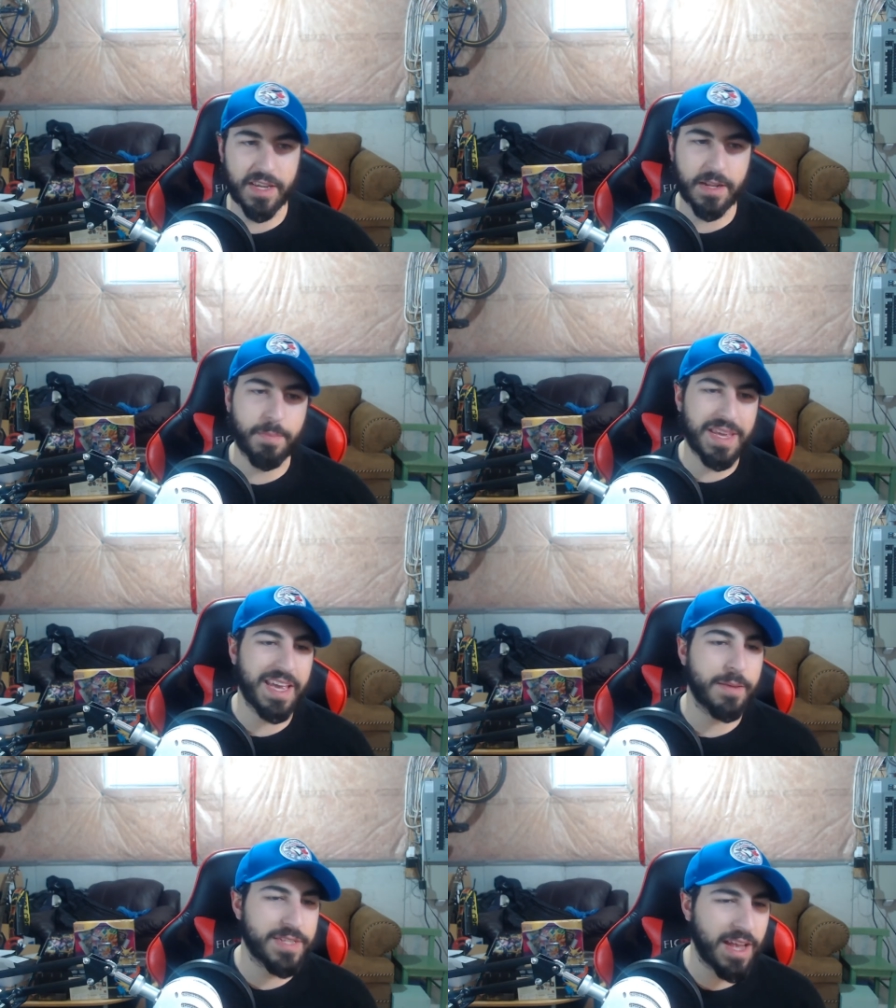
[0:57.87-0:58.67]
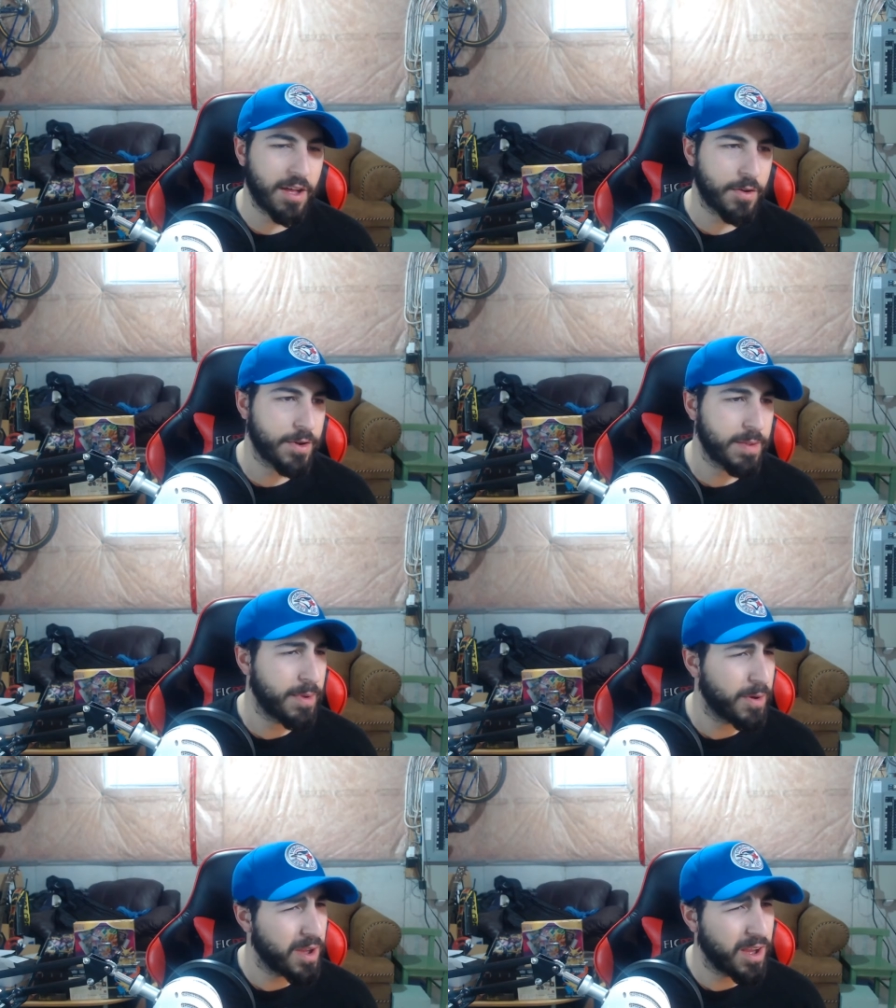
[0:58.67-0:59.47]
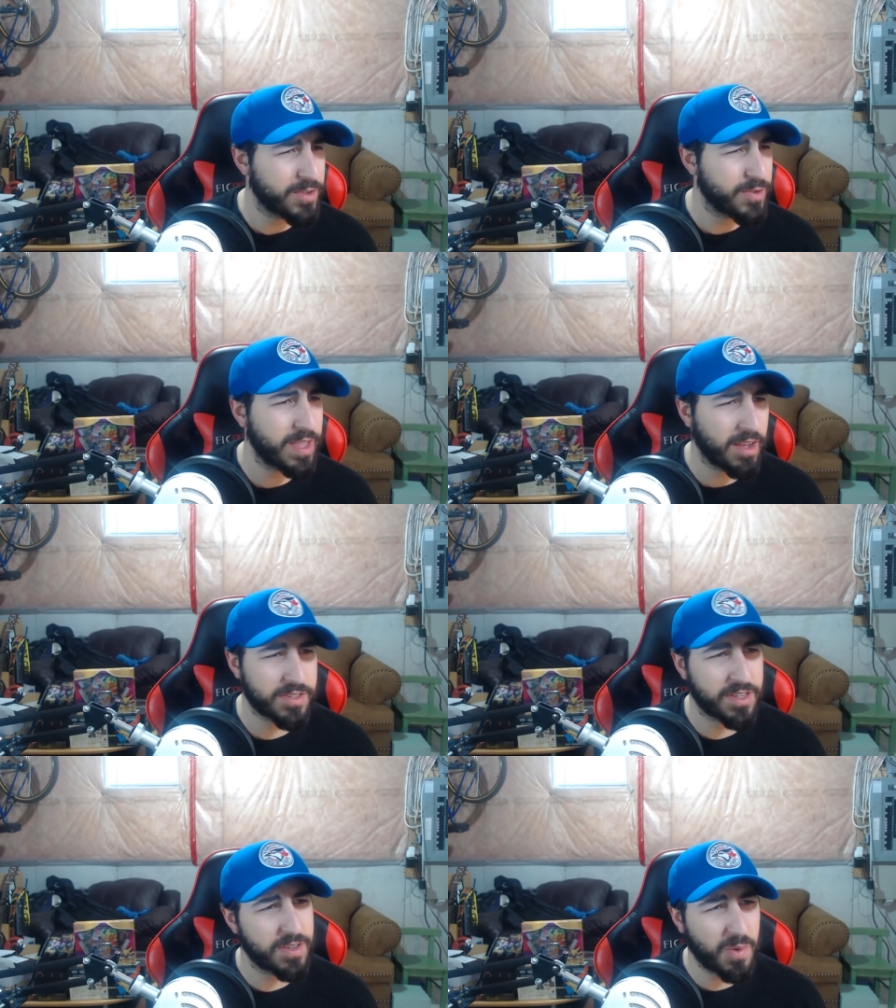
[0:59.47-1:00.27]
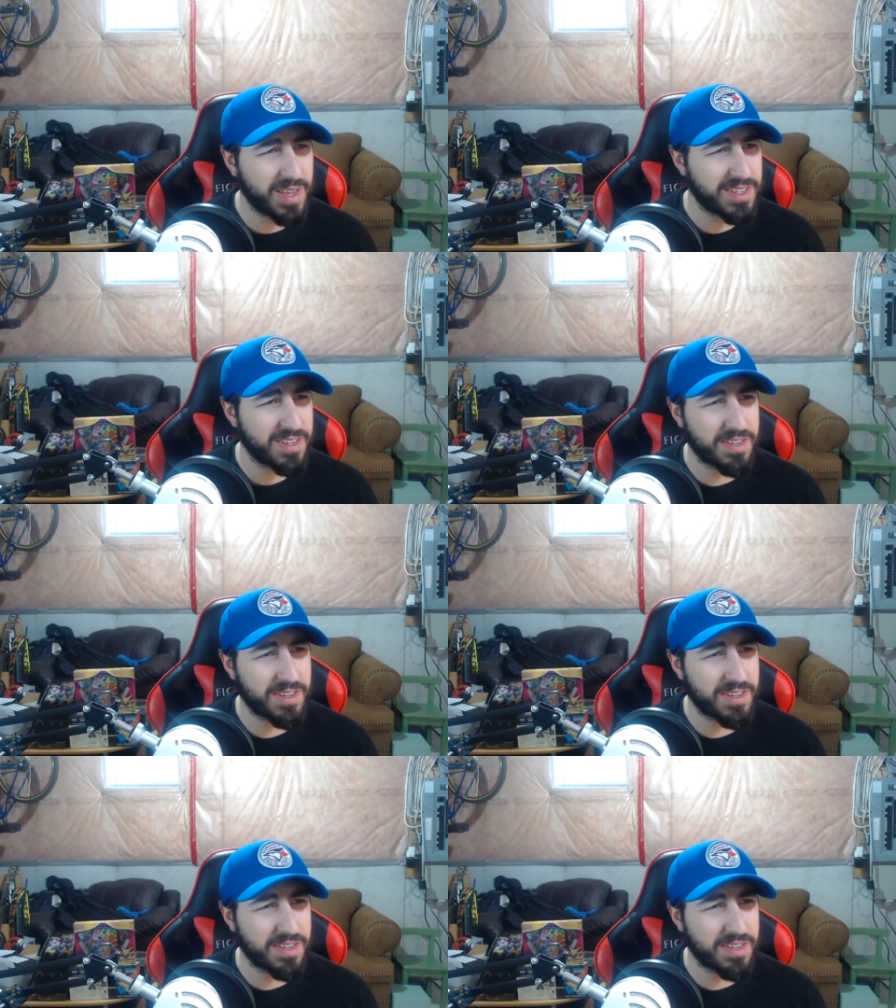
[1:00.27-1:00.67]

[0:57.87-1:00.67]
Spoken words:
in a PM salary, about 100,000 US,